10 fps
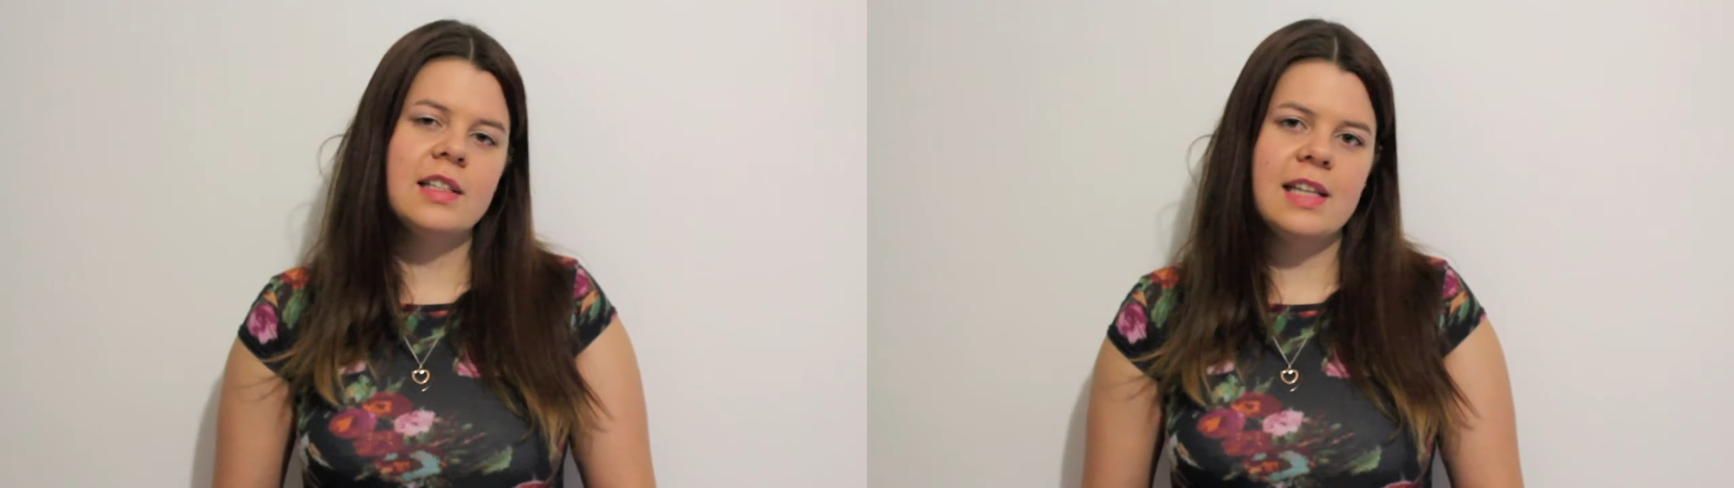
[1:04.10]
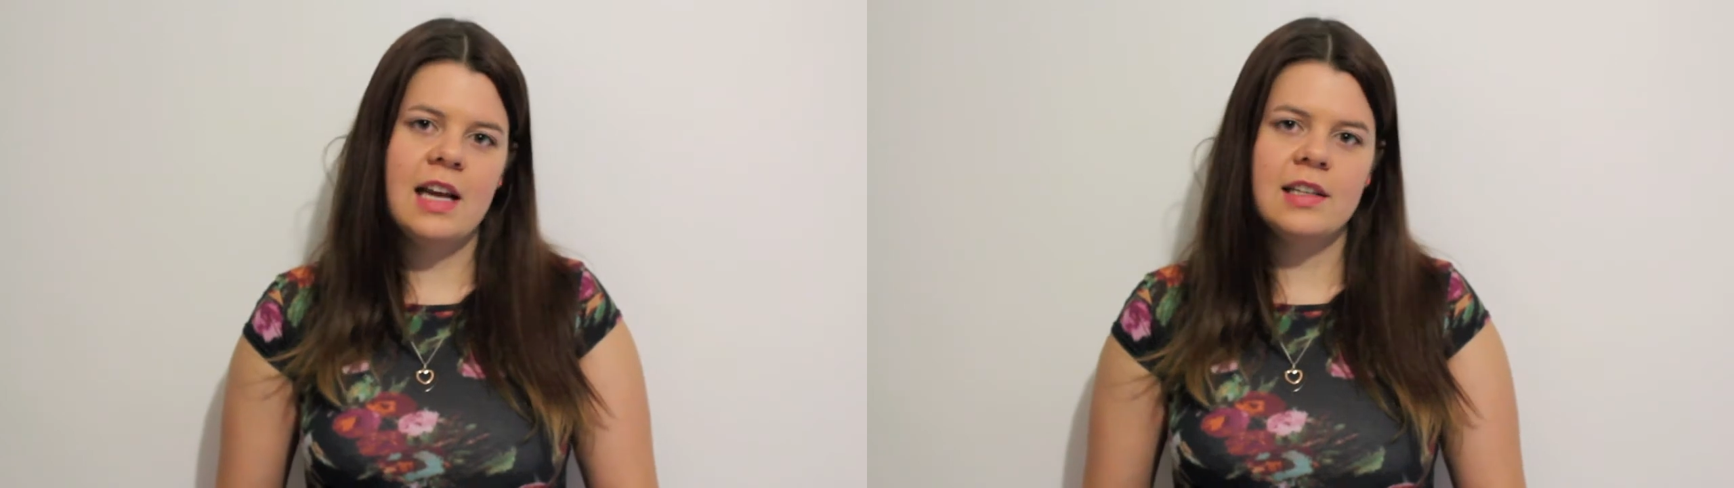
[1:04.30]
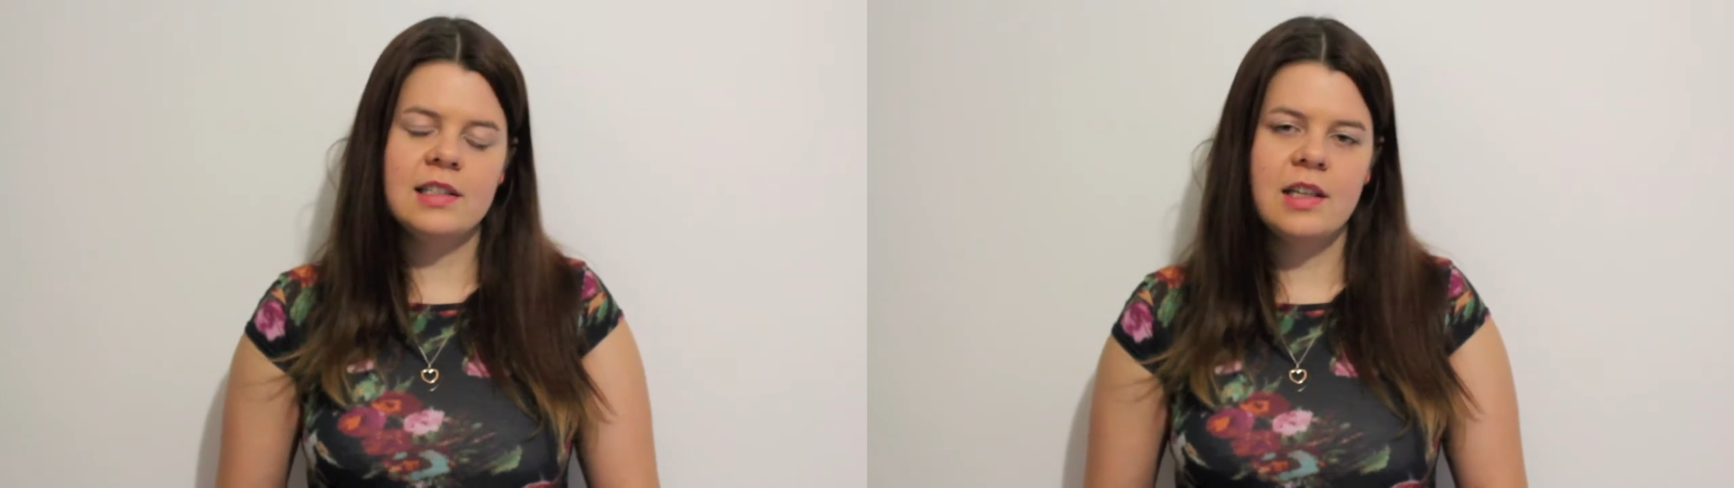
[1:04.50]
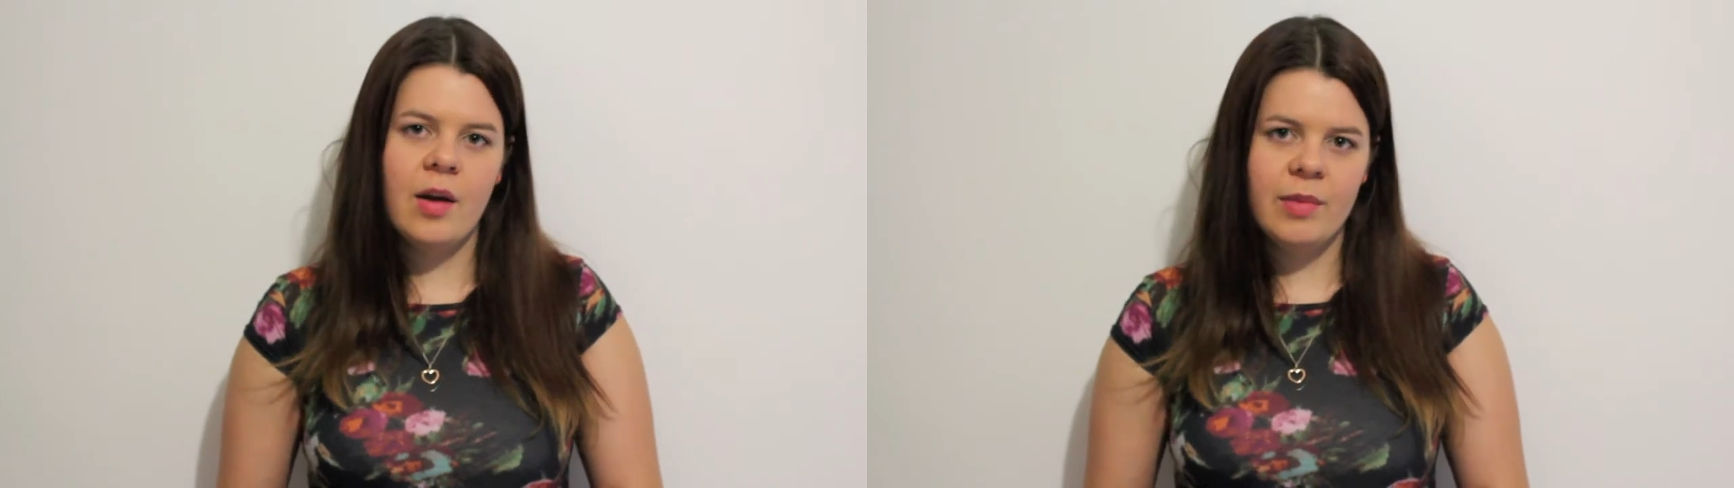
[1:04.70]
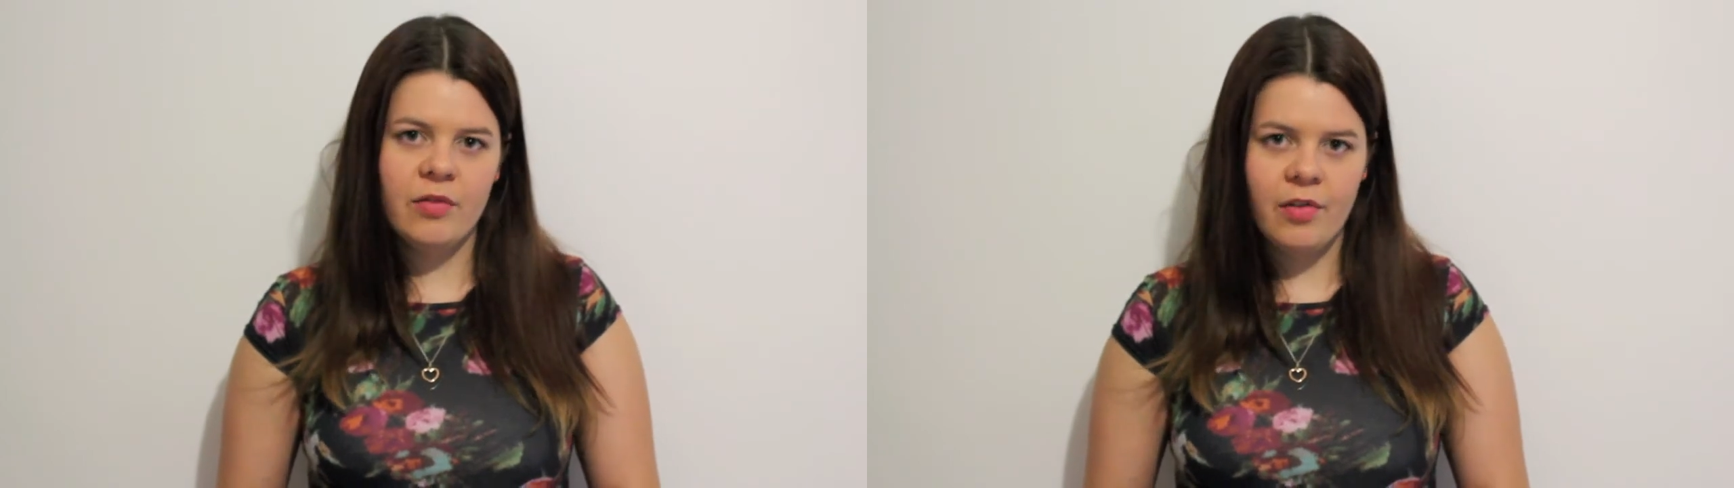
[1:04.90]
a sound is
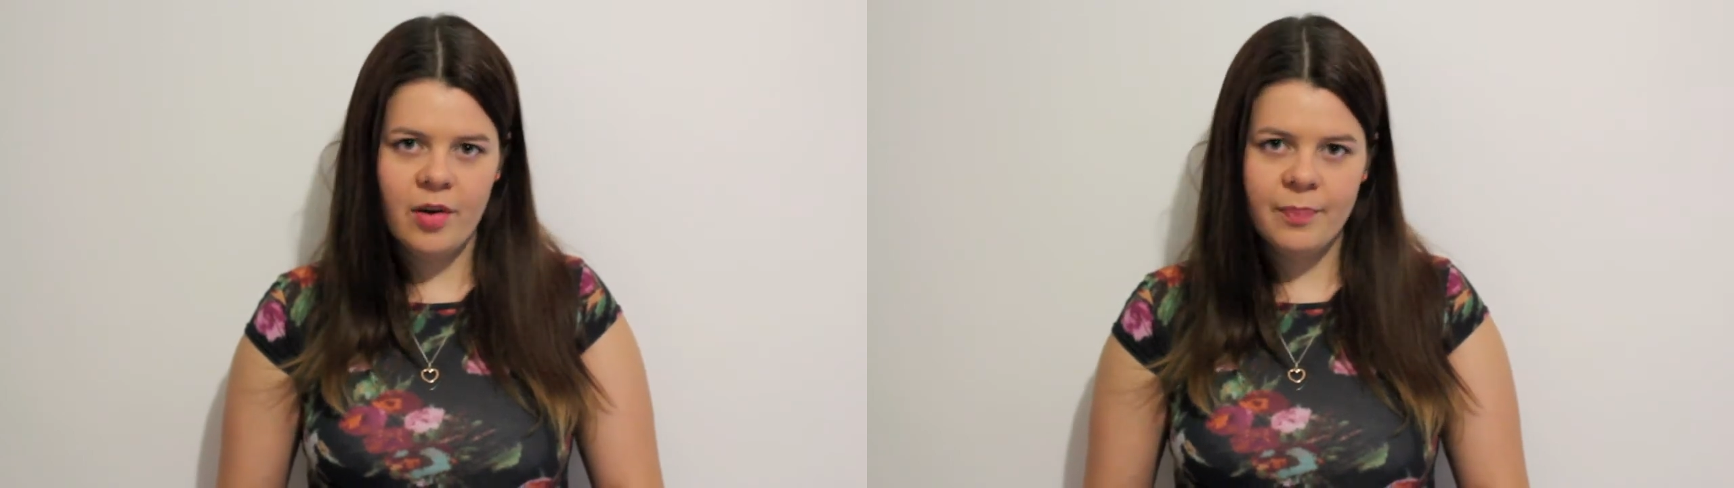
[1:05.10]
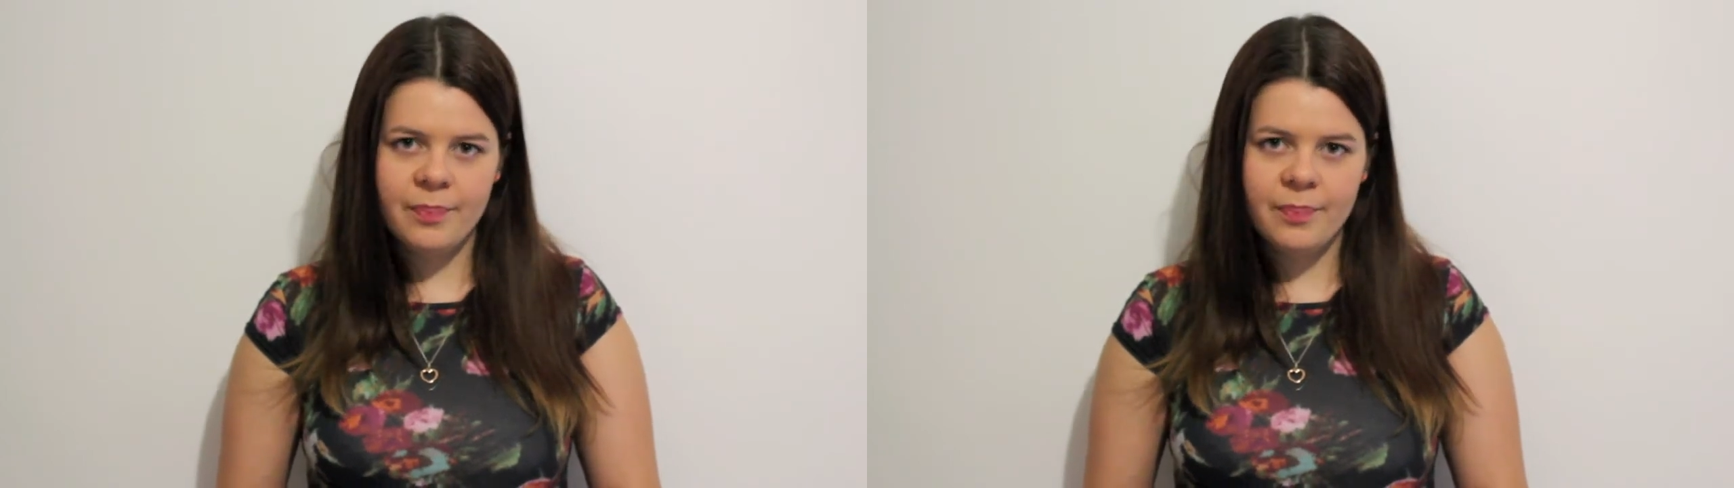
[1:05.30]
coming from.